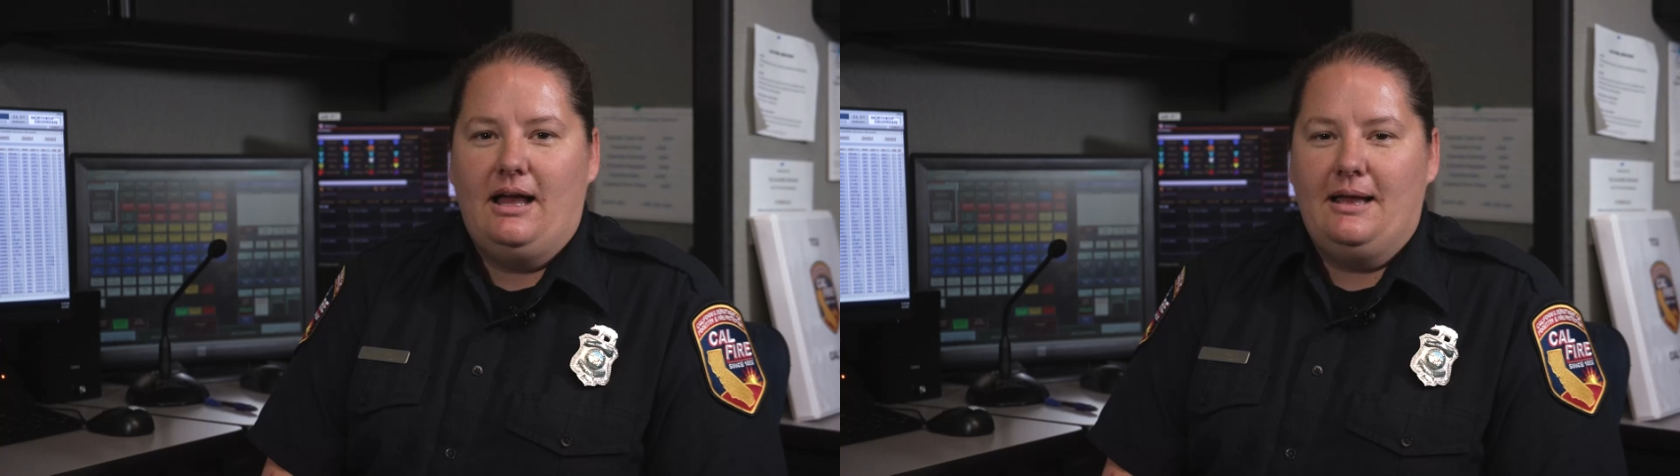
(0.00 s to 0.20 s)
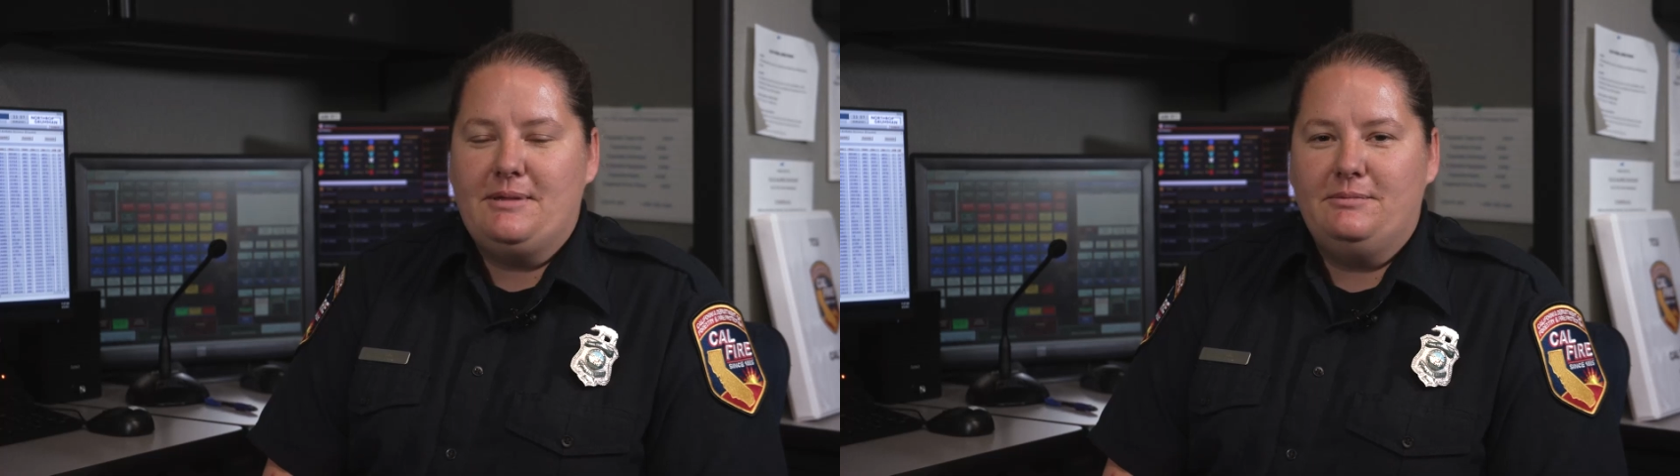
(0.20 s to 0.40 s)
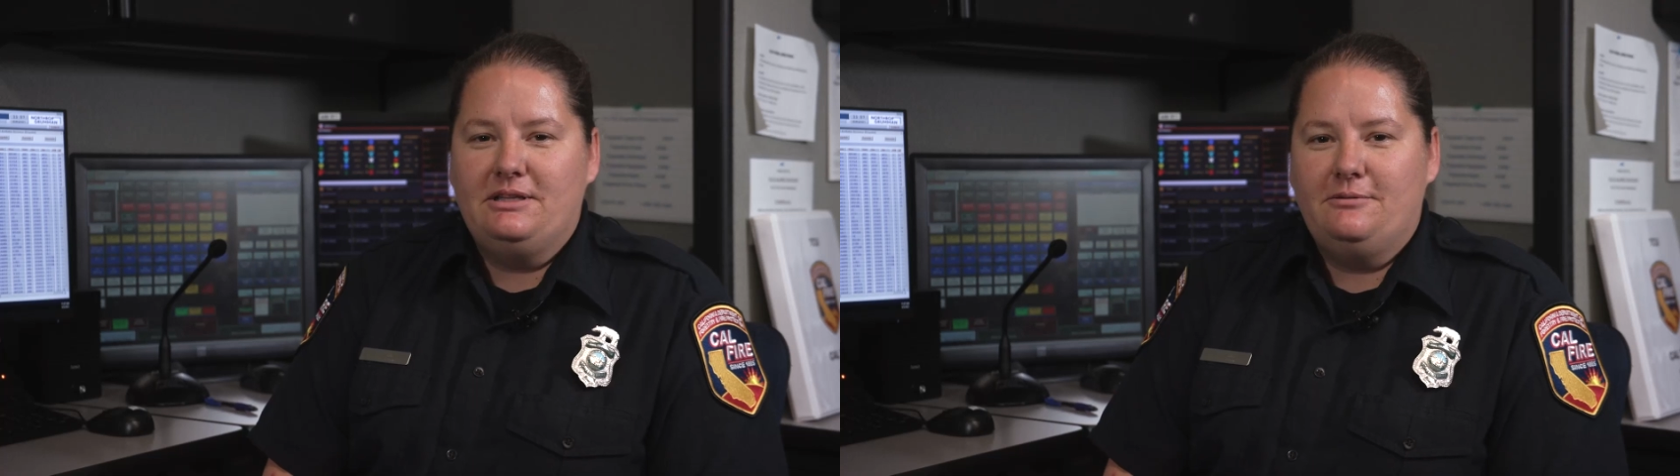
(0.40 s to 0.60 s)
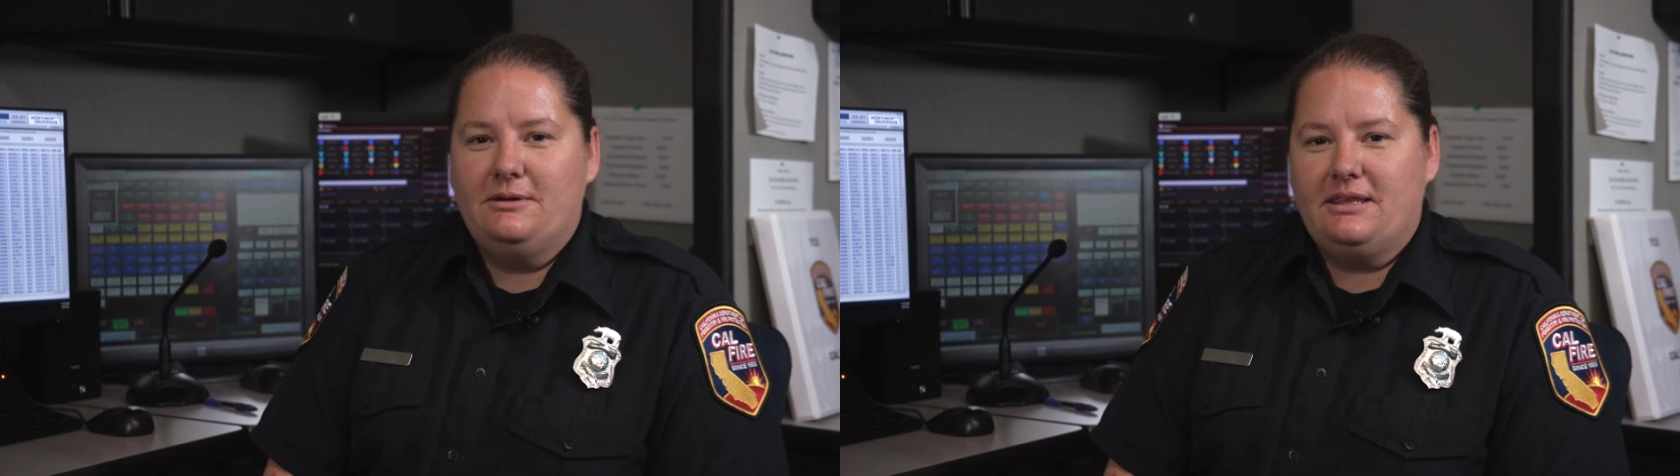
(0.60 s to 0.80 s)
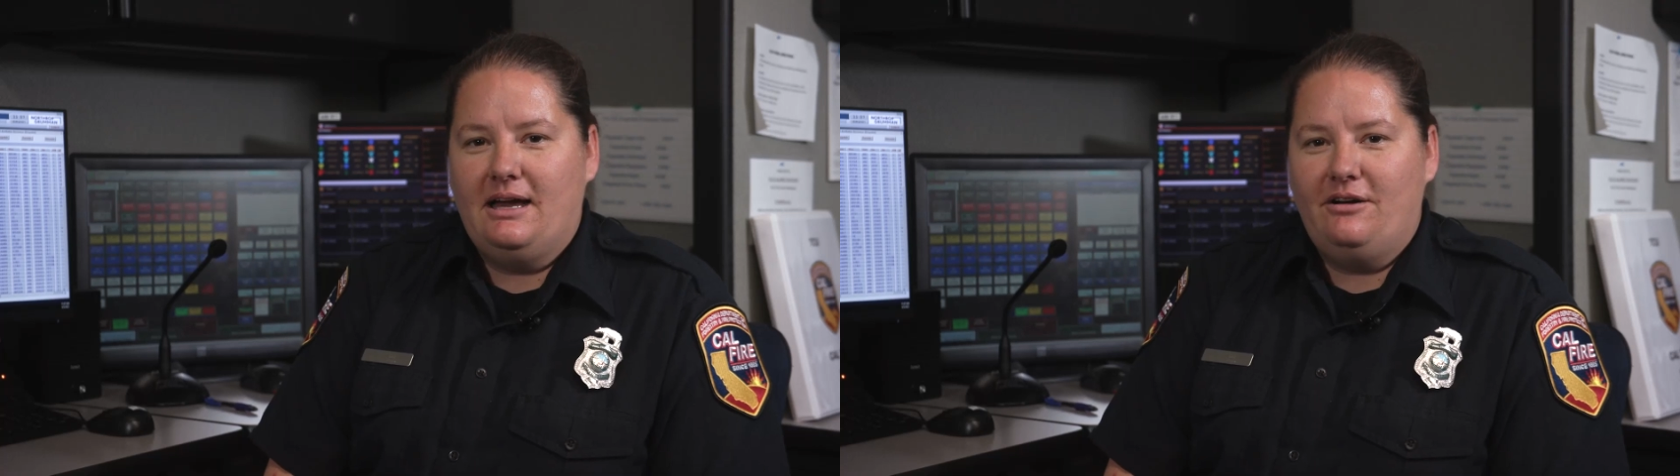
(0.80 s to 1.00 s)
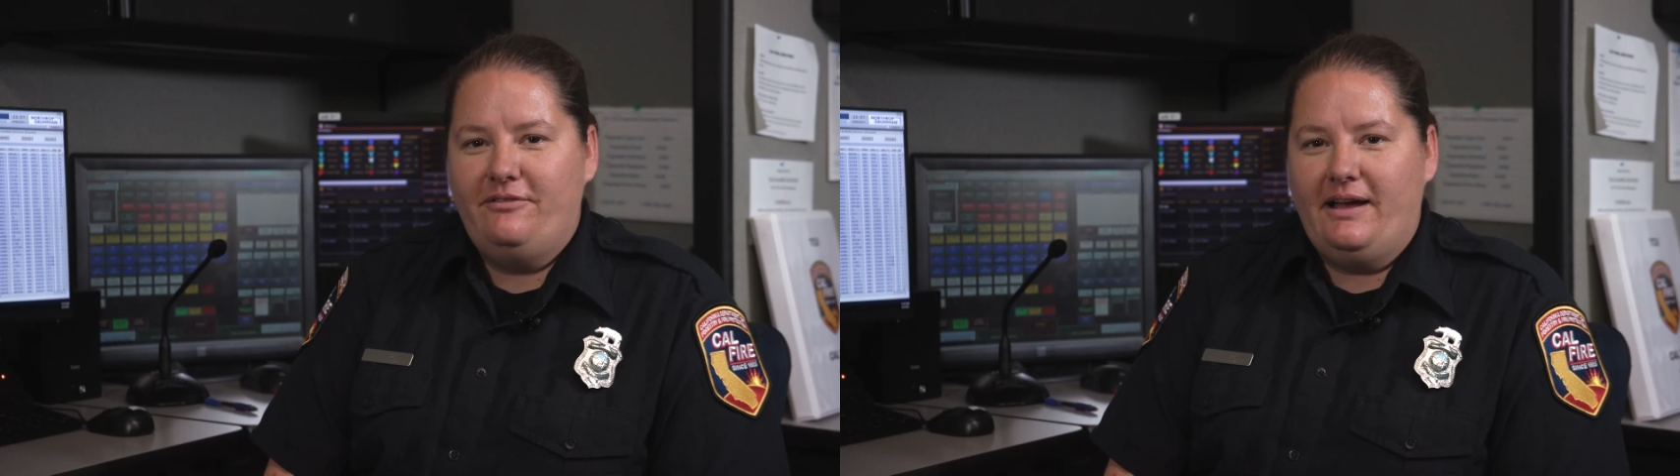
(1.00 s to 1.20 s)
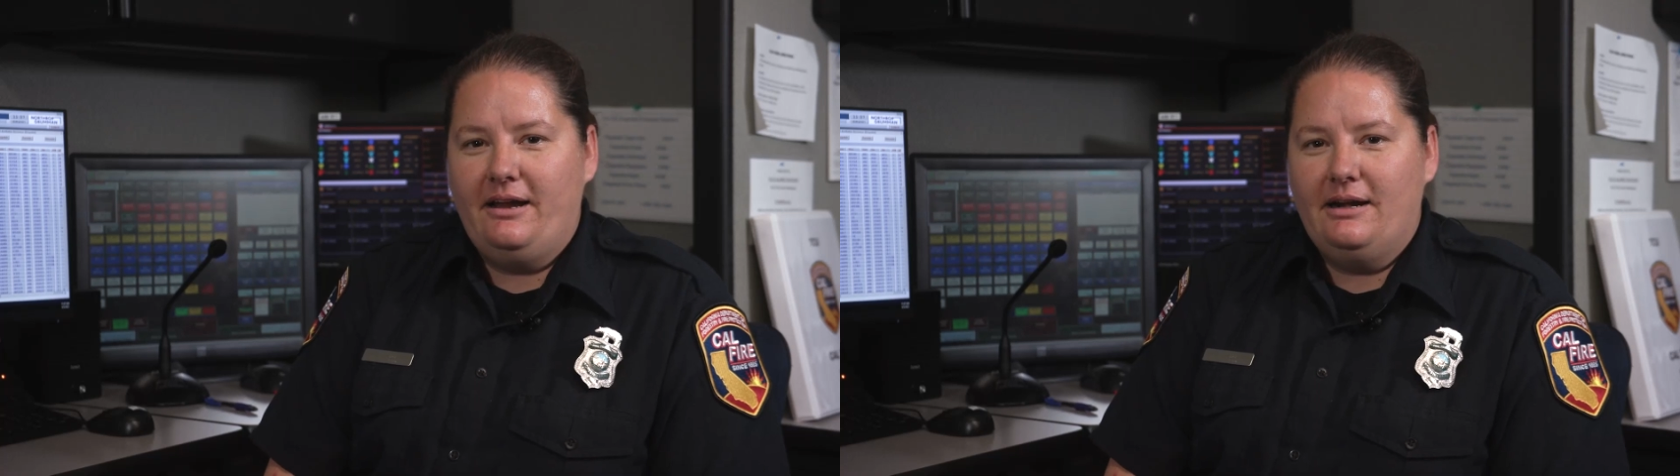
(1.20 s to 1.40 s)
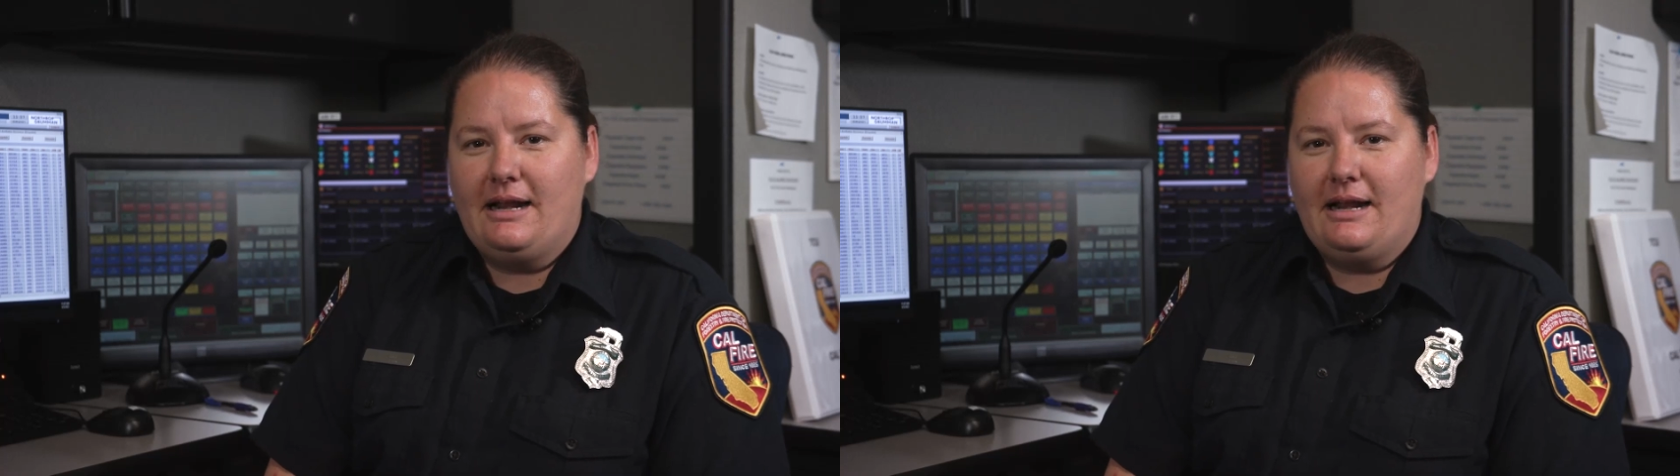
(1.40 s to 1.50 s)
I'm Emily with CAL FIRE,